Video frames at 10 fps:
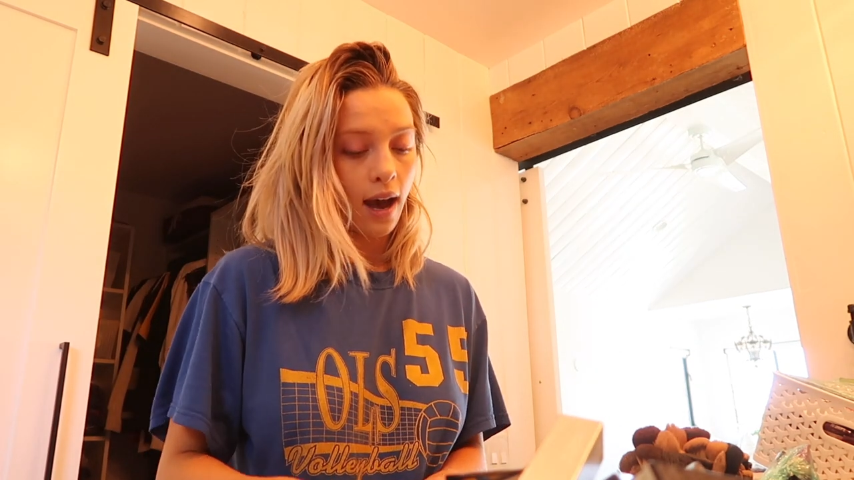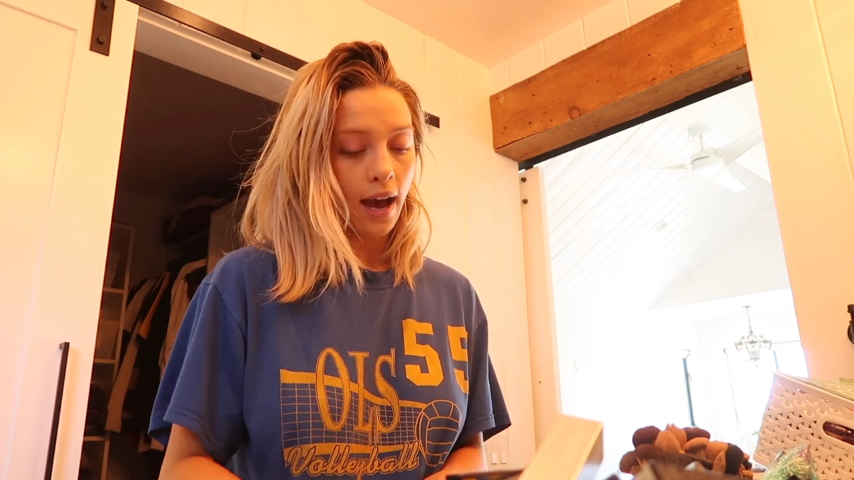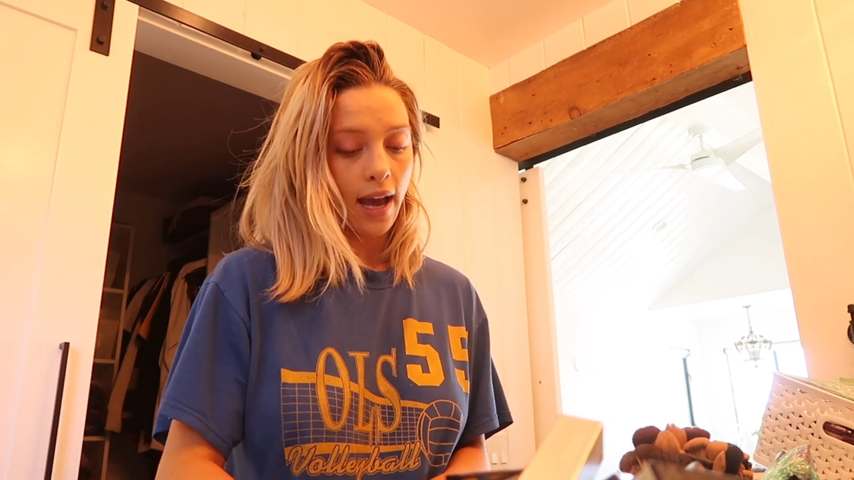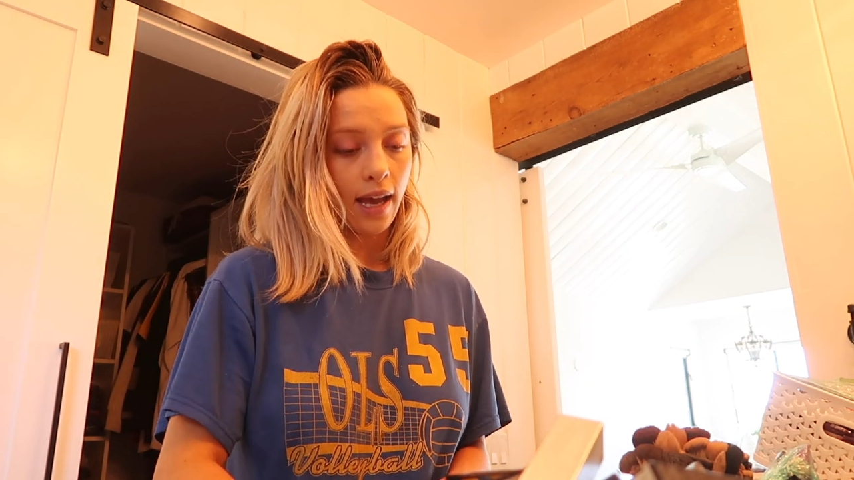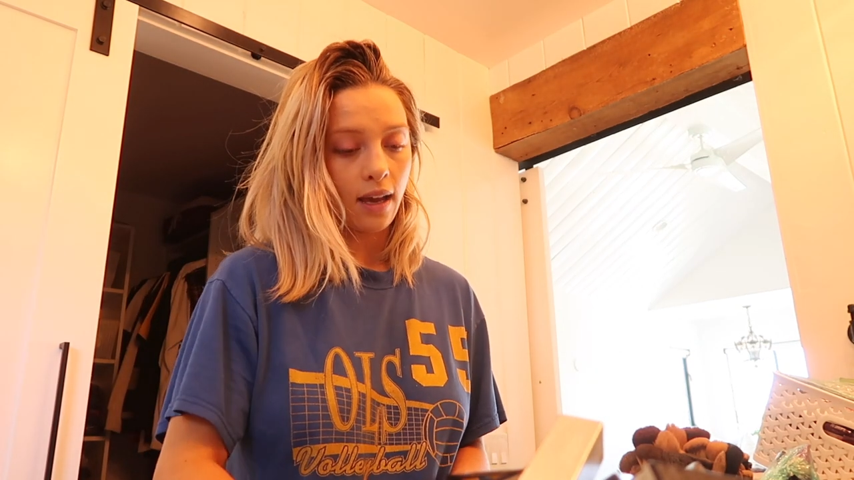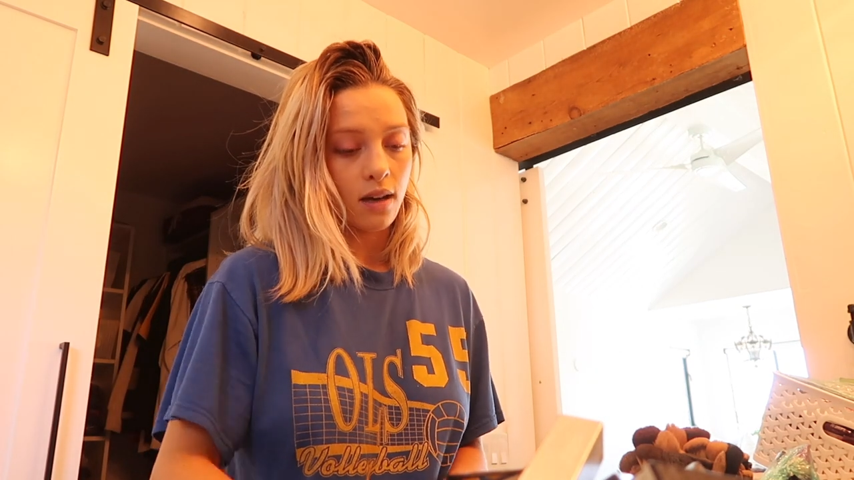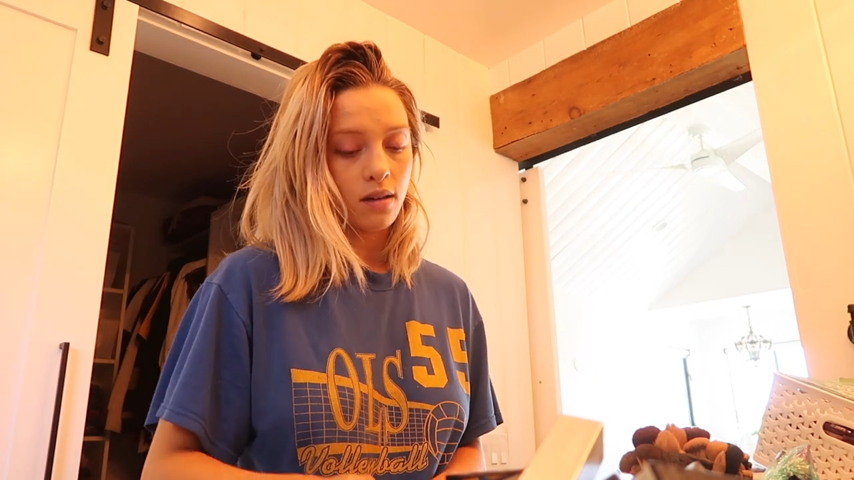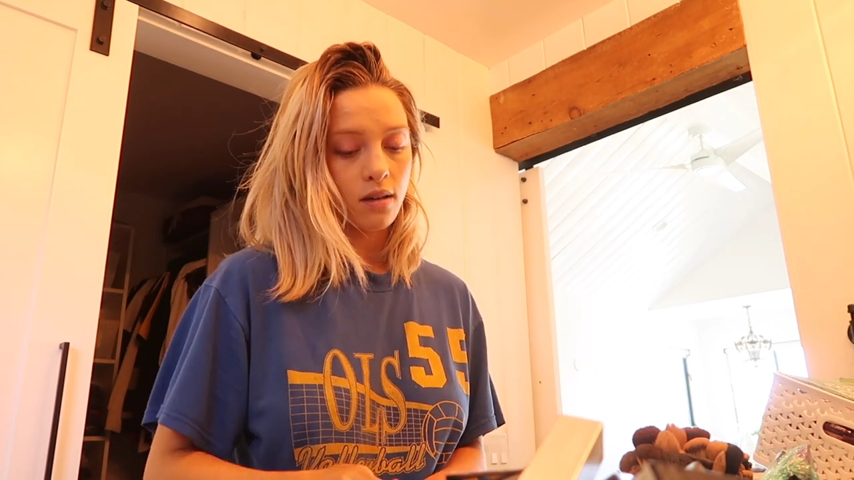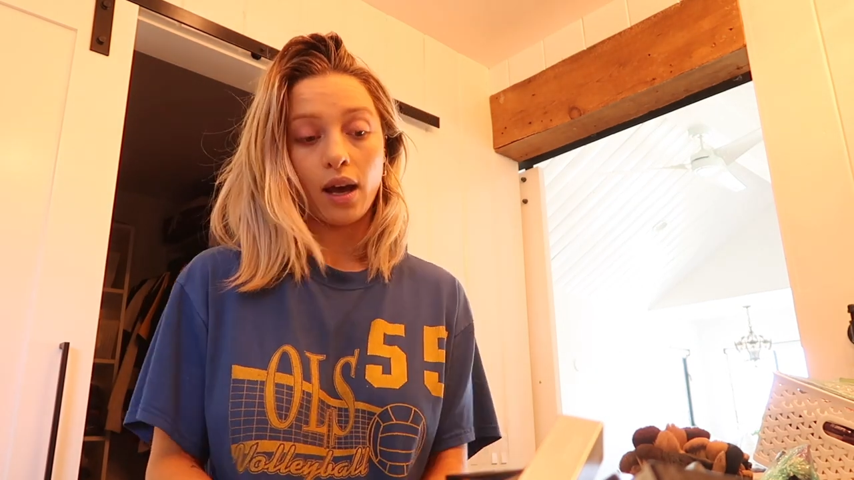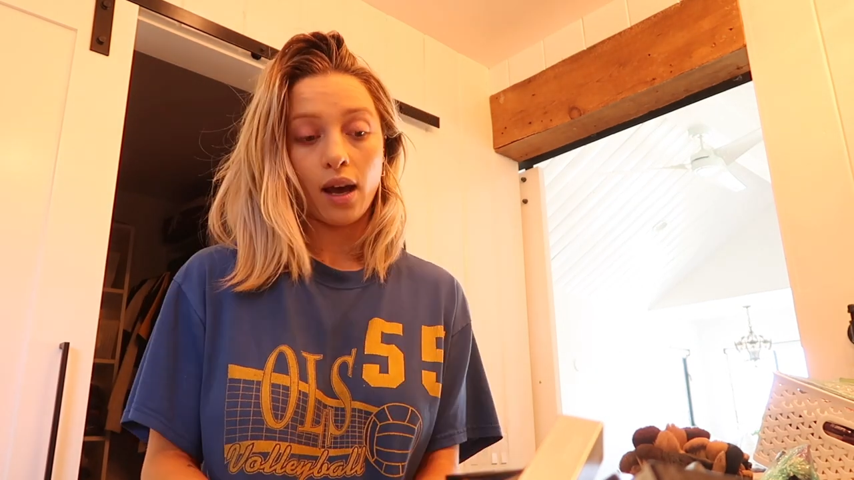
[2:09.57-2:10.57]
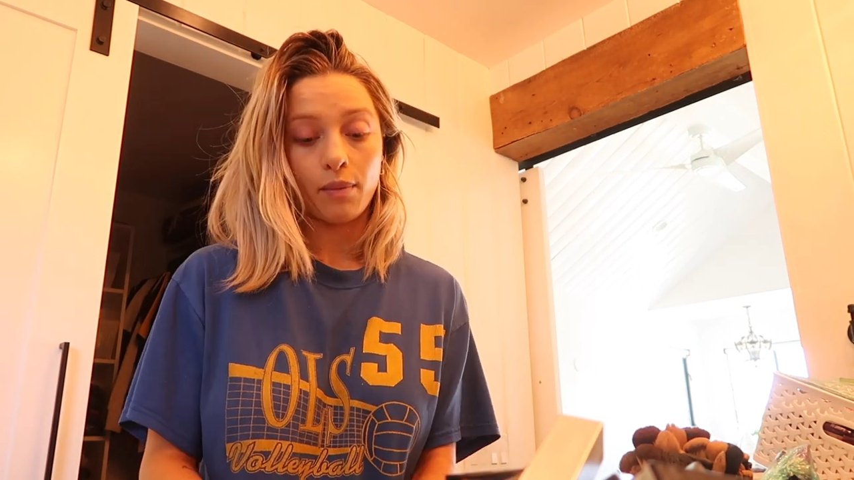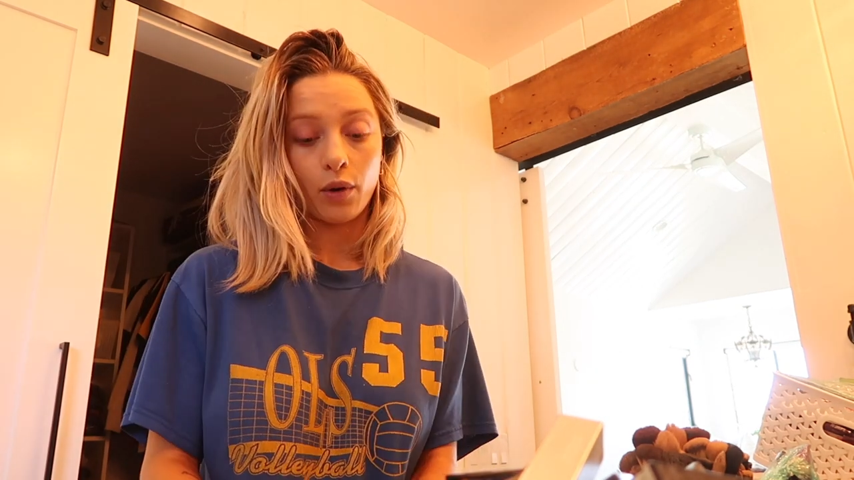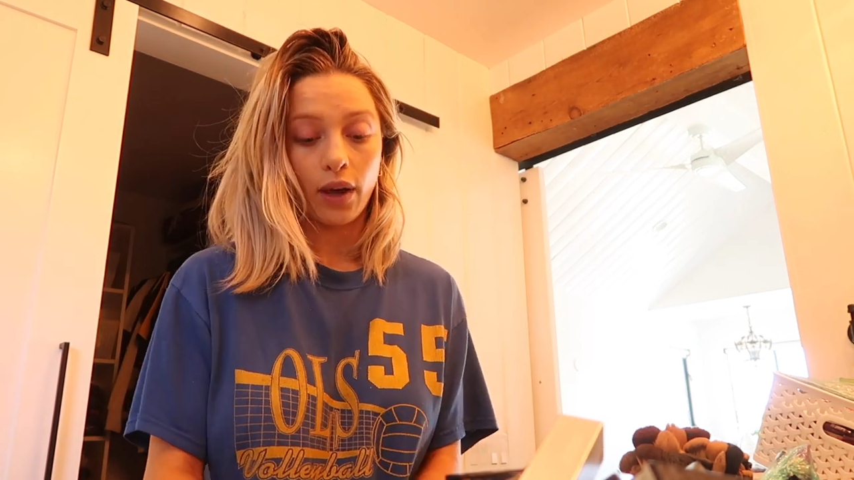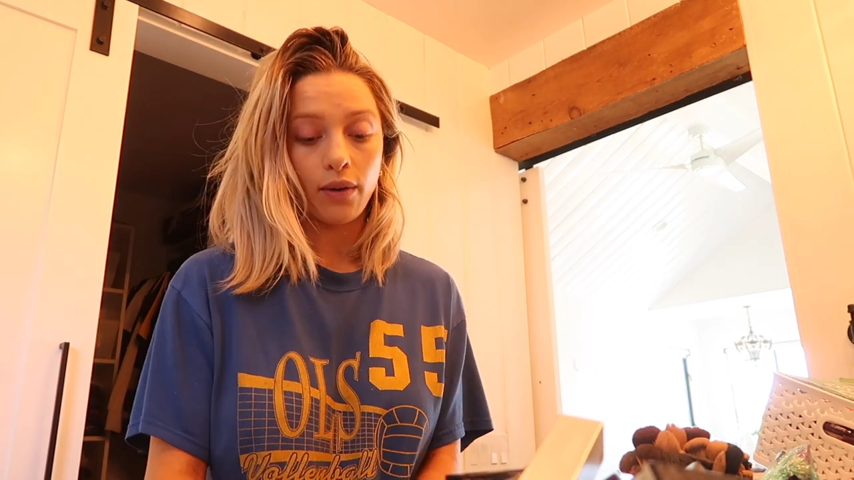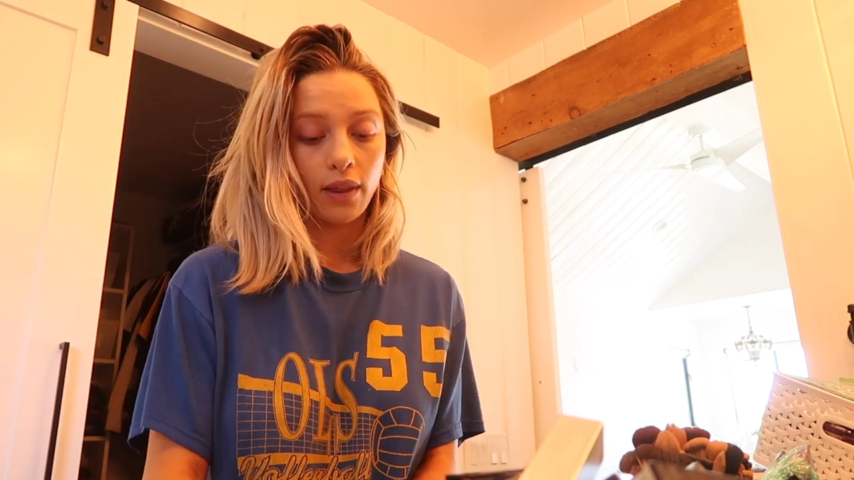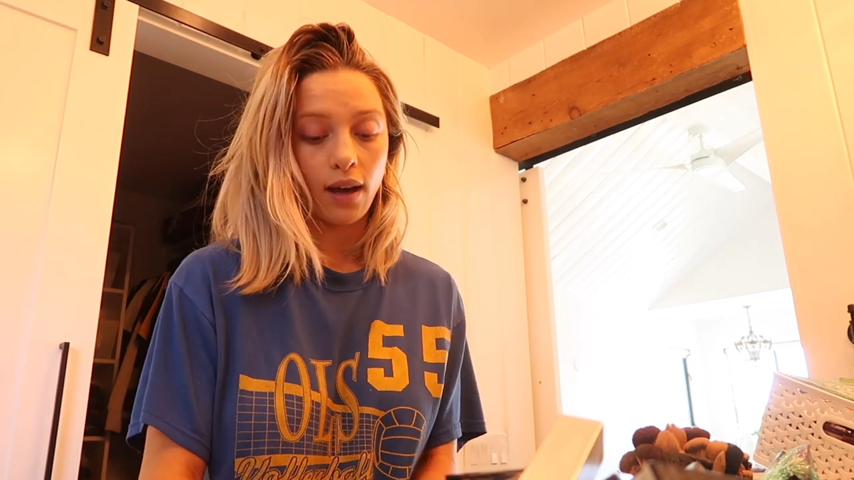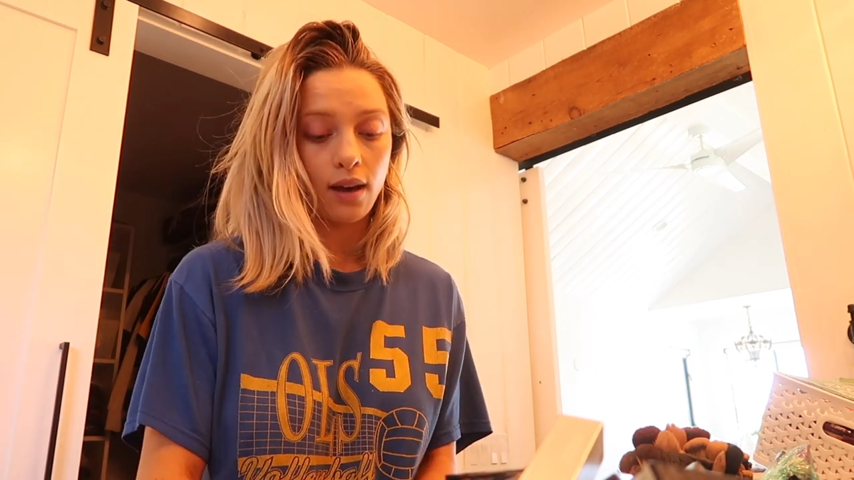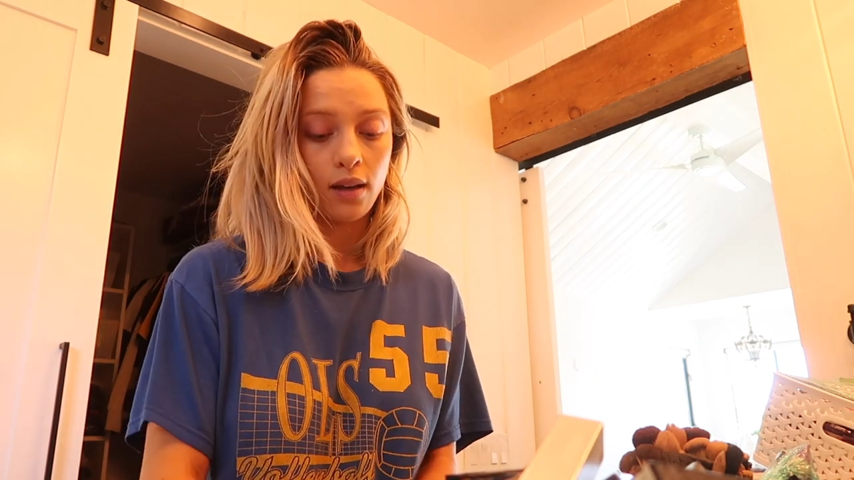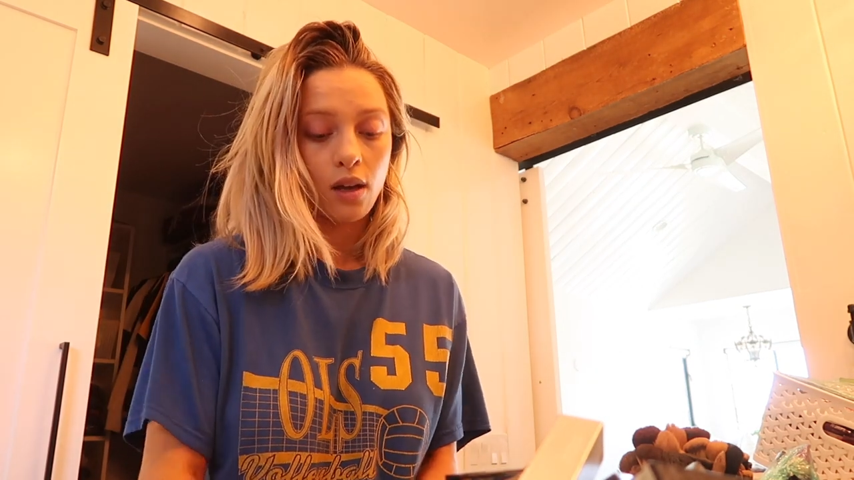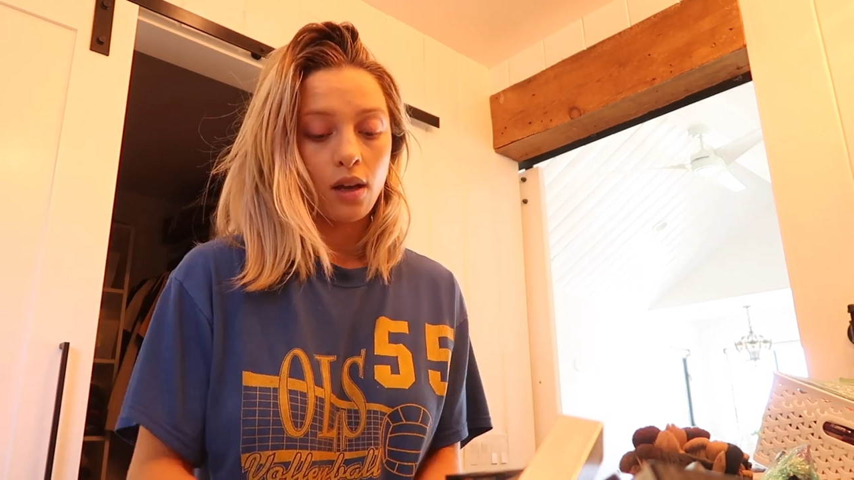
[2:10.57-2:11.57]
I'm okay with
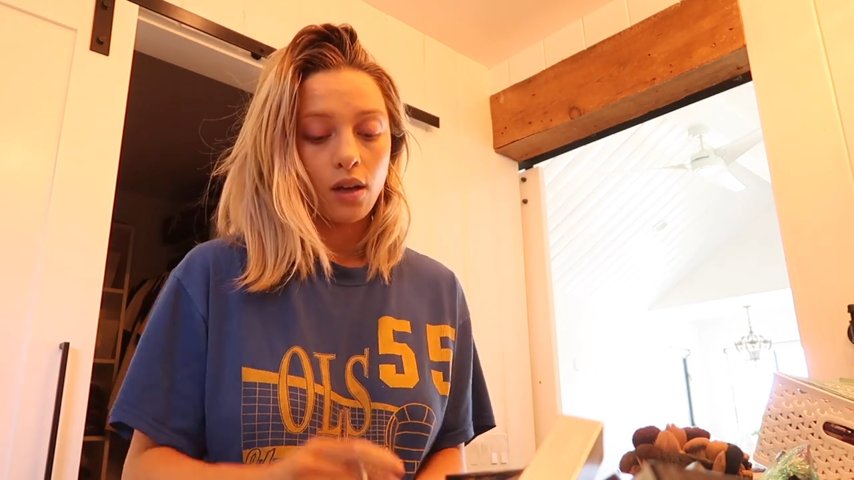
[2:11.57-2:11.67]
that.